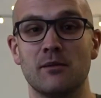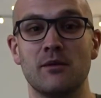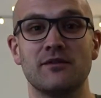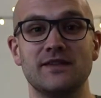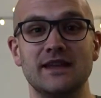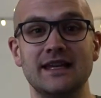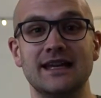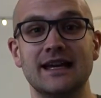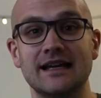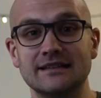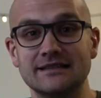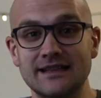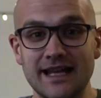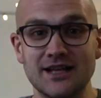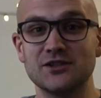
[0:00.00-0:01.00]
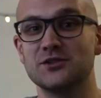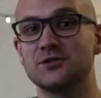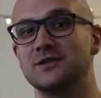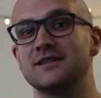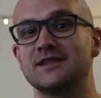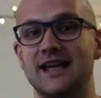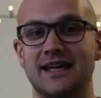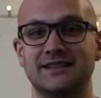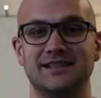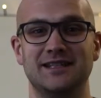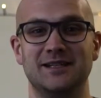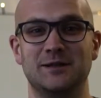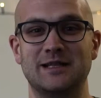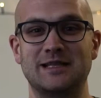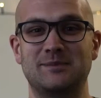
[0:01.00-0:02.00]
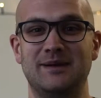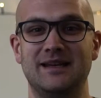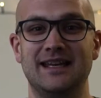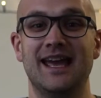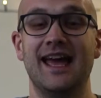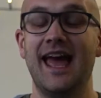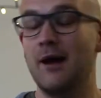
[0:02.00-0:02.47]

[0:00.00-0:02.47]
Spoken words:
of the lecturers at the USP.